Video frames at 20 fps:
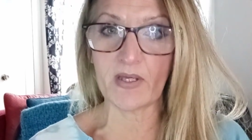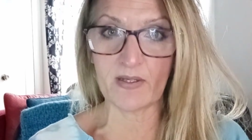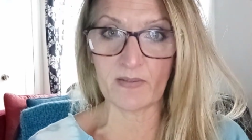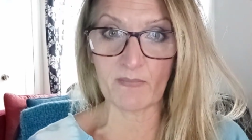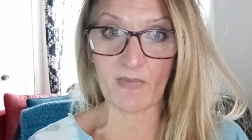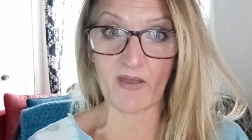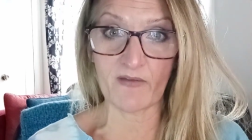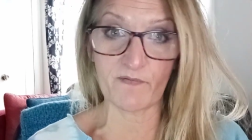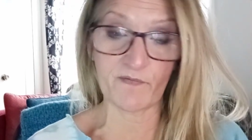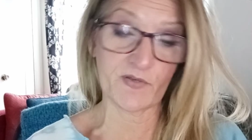in
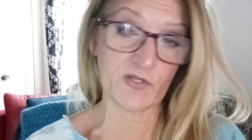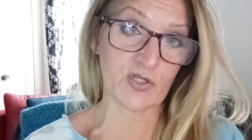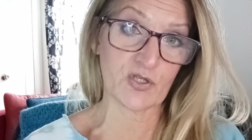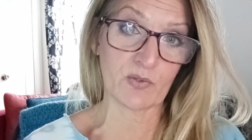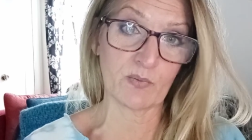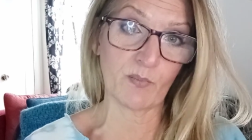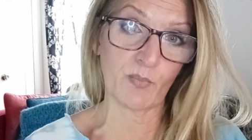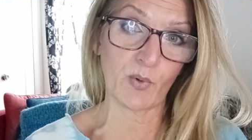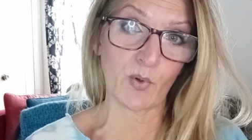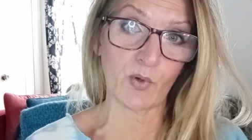my
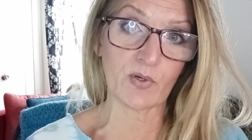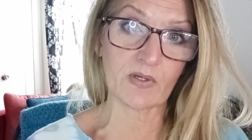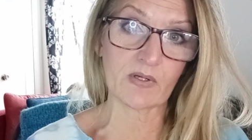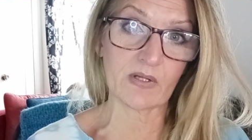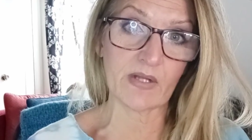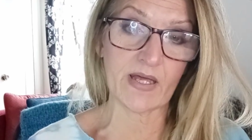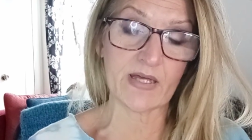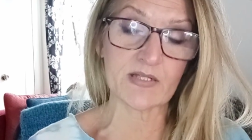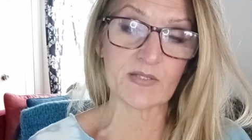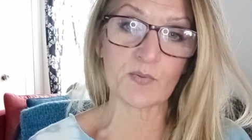vision board
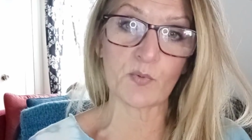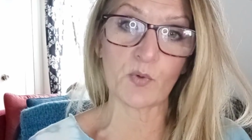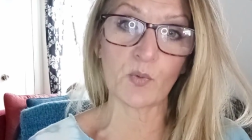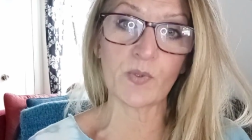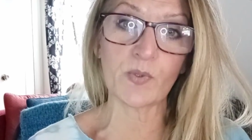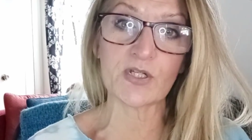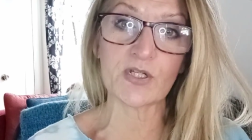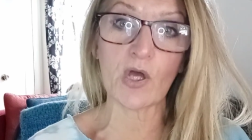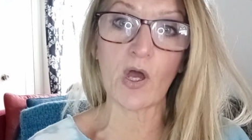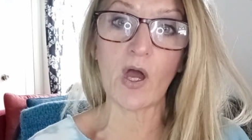class where
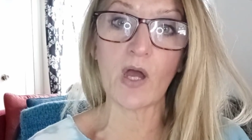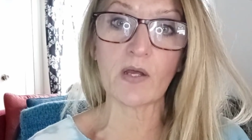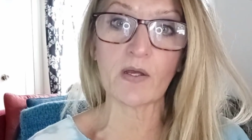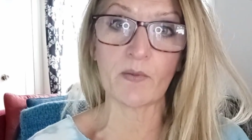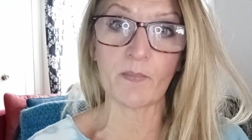we talk